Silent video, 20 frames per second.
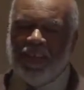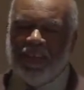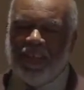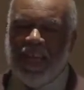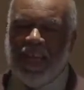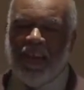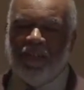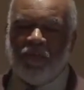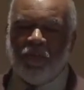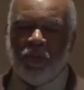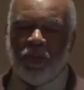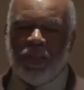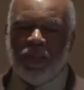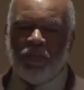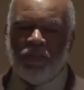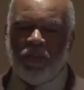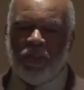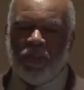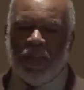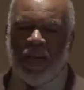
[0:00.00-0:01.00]
They have
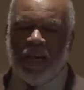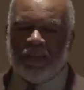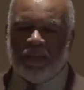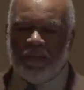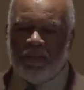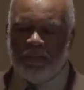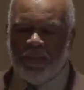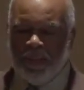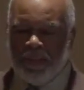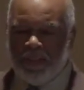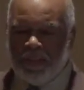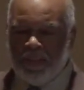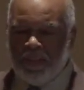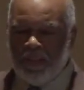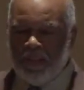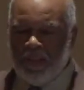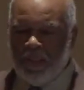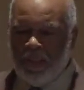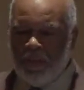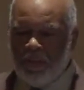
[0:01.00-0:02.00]
23,000
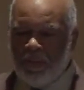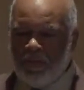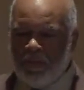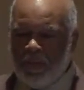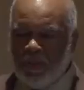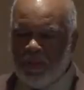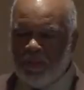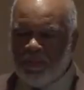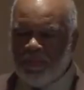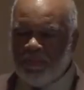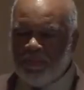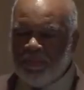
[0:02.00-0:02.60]
businesses in Louisville,